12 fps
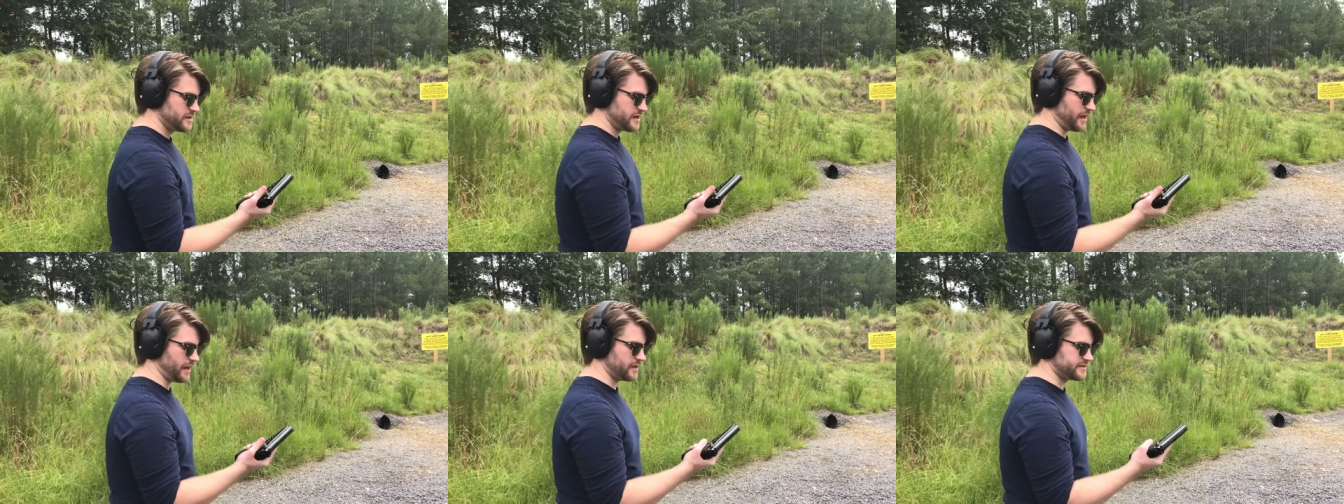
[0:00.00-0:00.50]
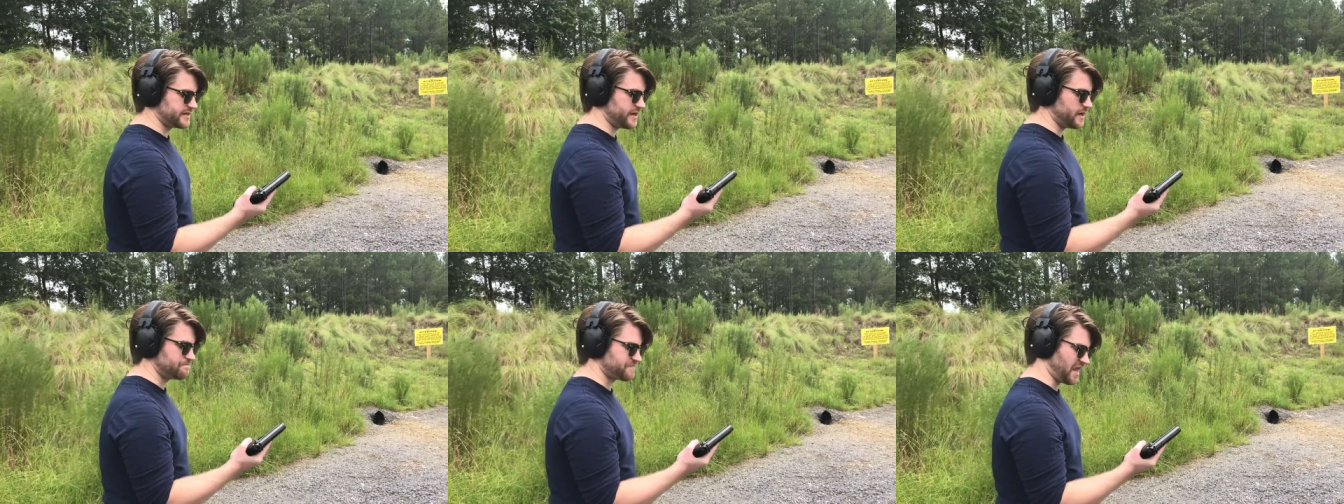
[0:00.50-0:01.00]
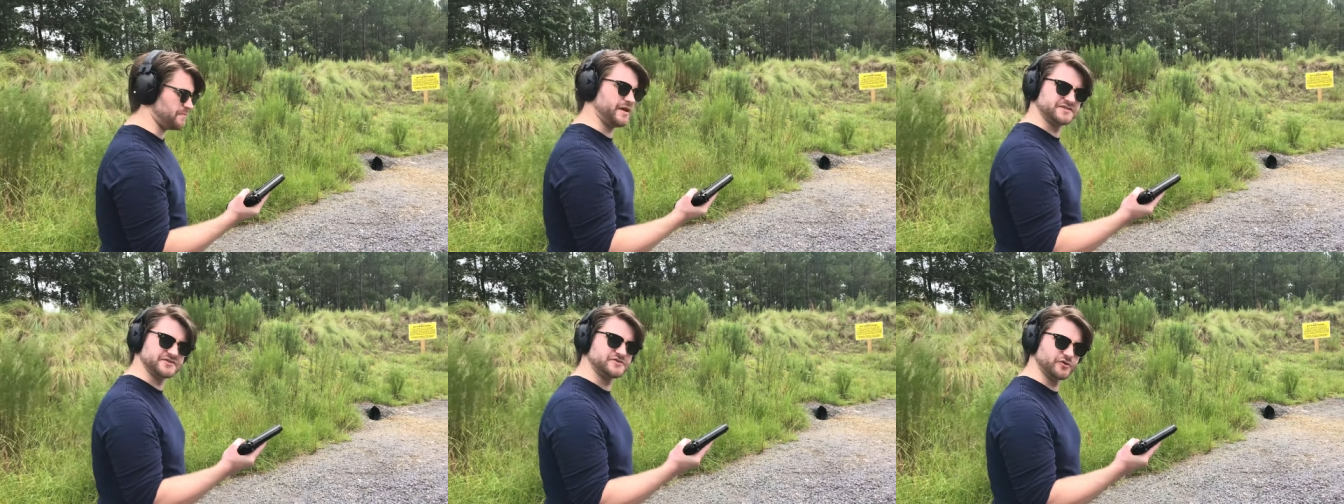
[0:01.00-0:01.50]
and uh, it
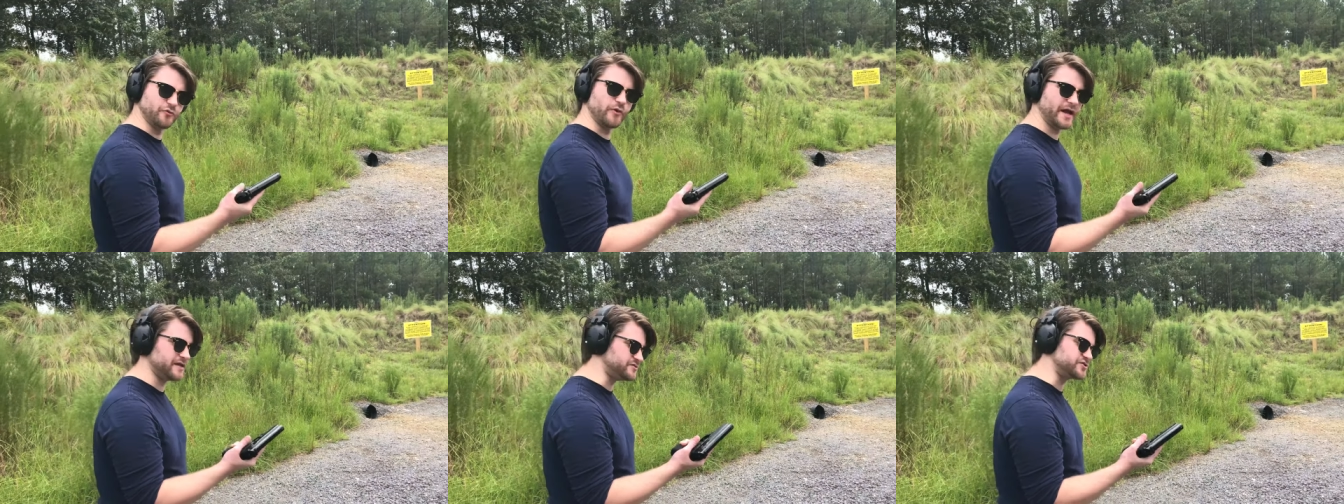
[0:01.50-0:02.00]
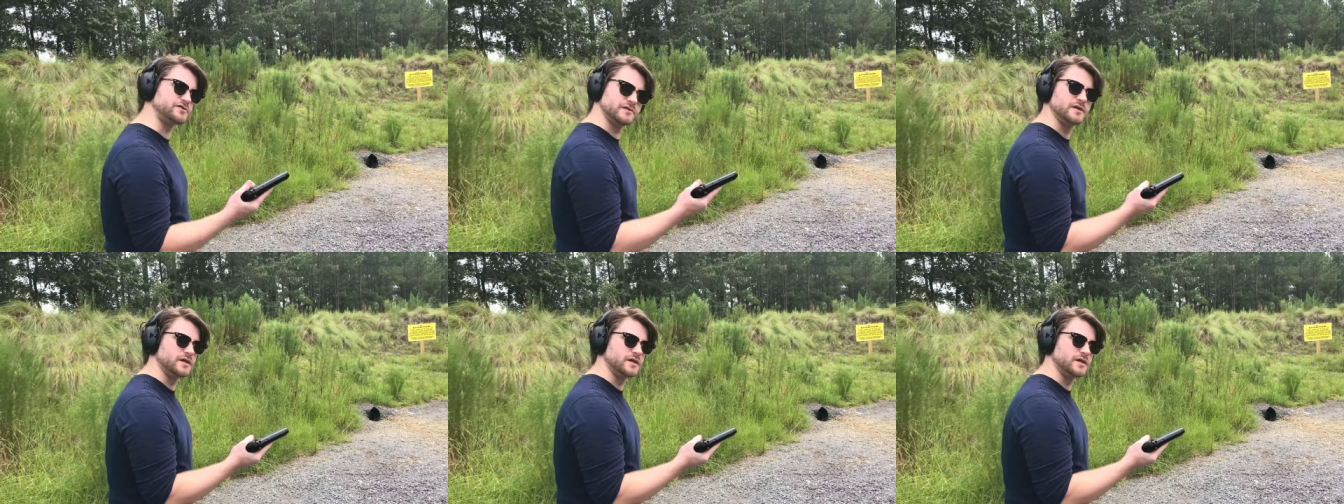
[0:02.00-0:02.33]
makes it to the range